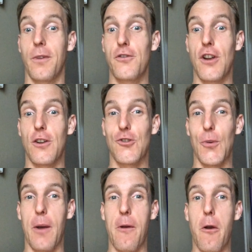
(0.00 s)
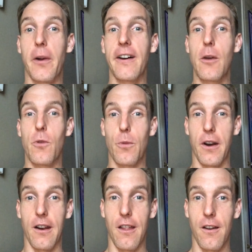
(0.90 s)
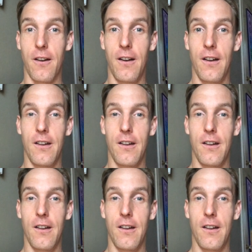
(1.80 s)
We've changed the way we relate with one another.